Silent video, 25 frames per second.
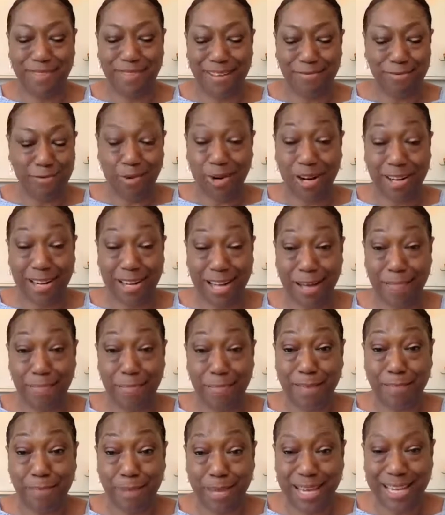where I got
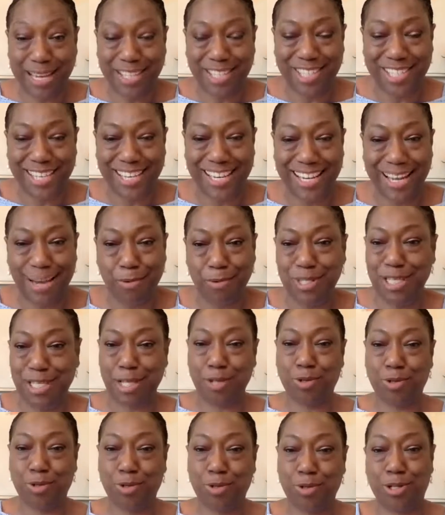my PhD, I was
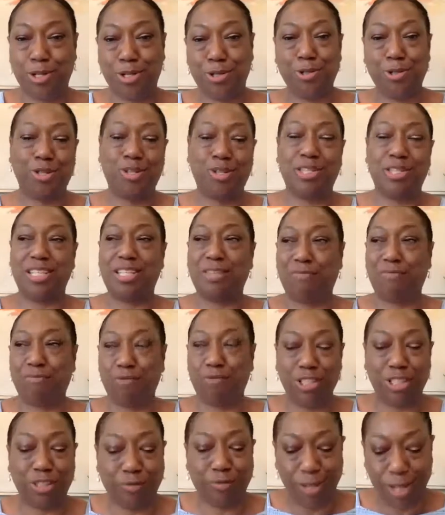introduced to these
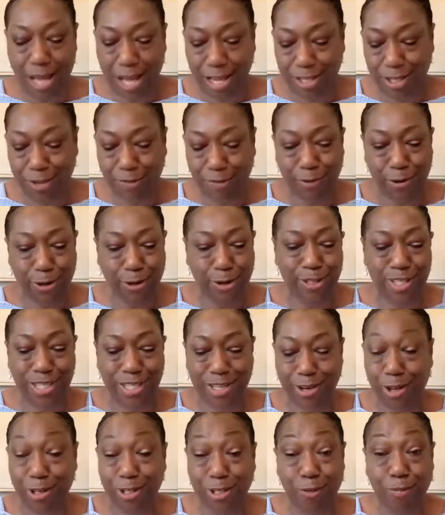French philosophers and
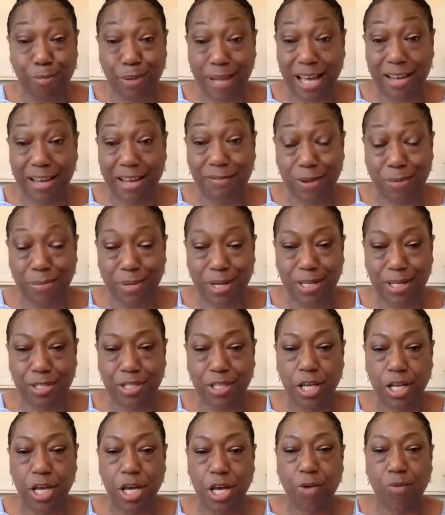also Black feminist
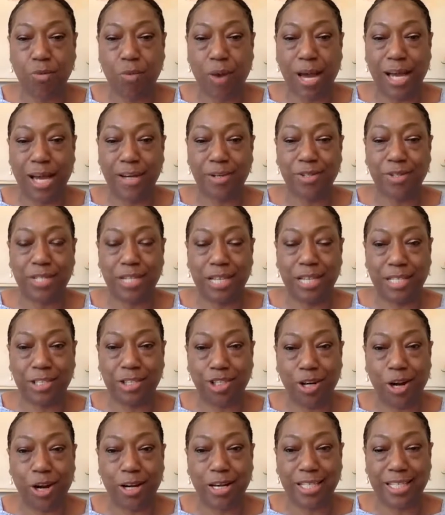writers. And I
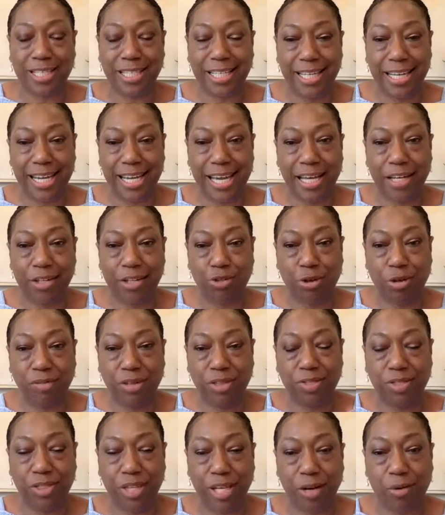started to get sort of
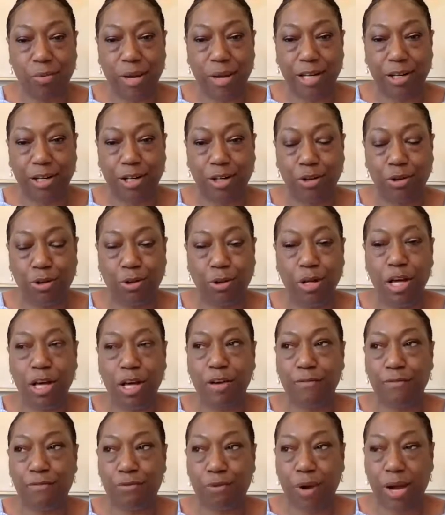a theoretical
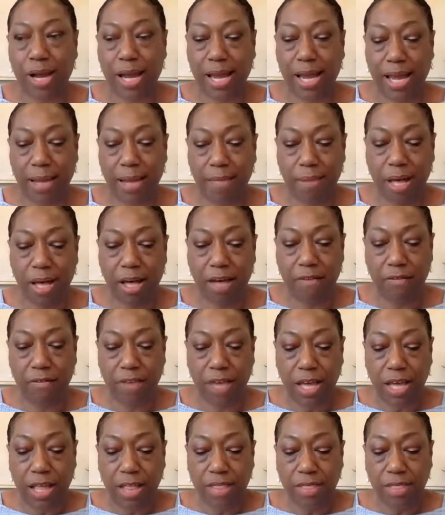frame of
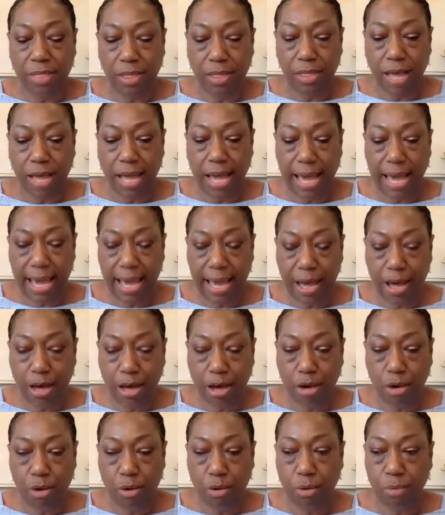
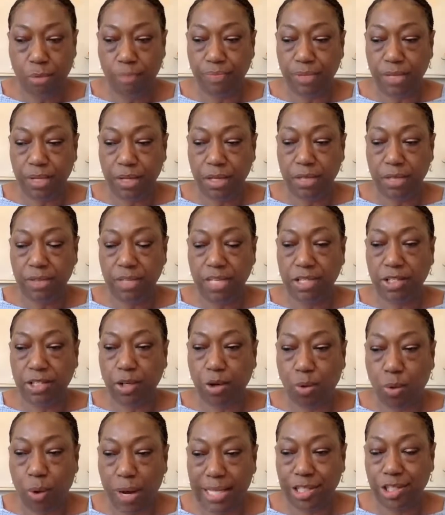how these
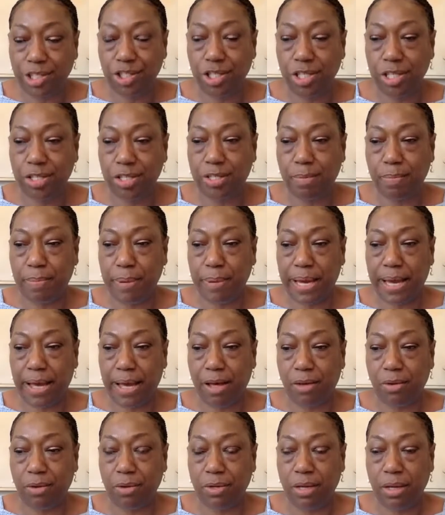questions
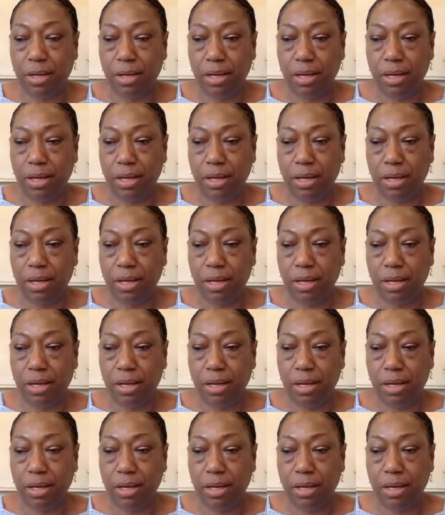about